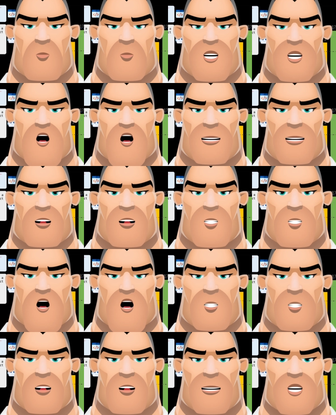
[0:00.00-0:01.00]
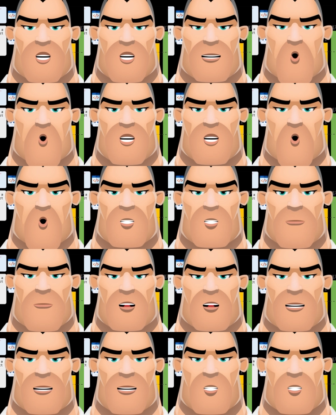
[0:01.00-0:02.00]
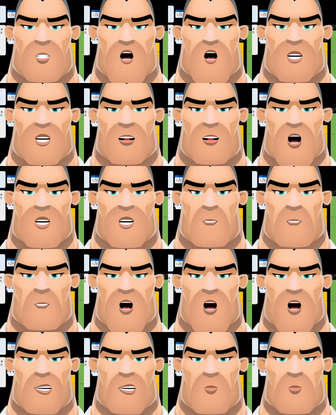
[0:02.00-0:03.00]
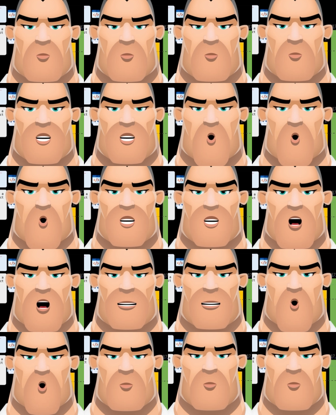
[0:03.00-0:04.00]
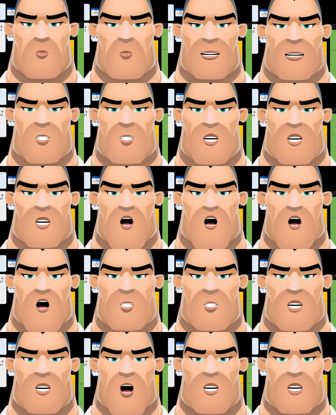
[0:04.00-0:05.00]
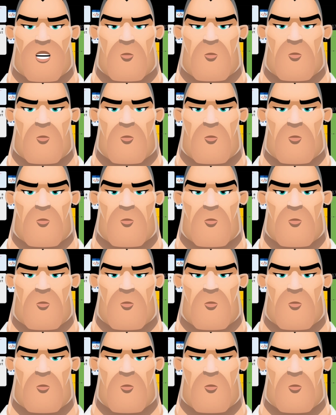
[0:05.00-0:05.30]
Any potential issues with building more classifiers to evaluate each step of detection?